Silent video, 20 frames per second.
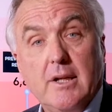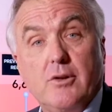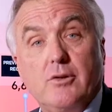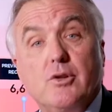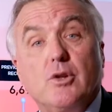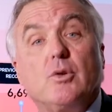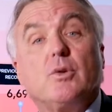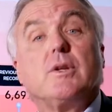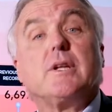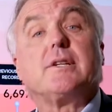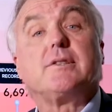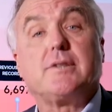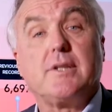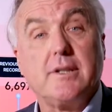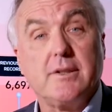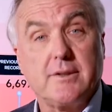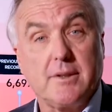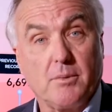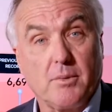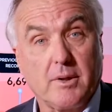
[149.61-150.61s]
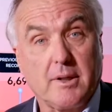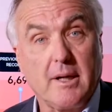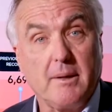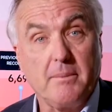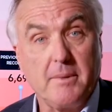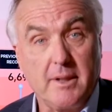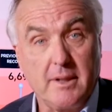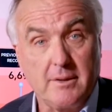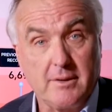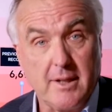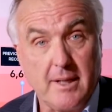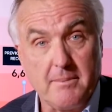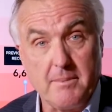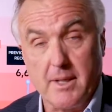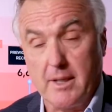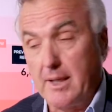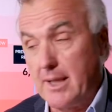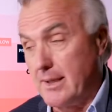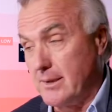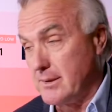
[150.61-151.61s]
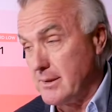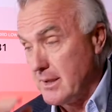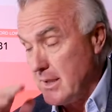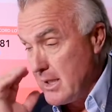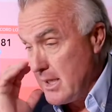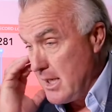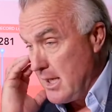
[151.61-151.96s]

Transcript: new listings that were coming into MLS.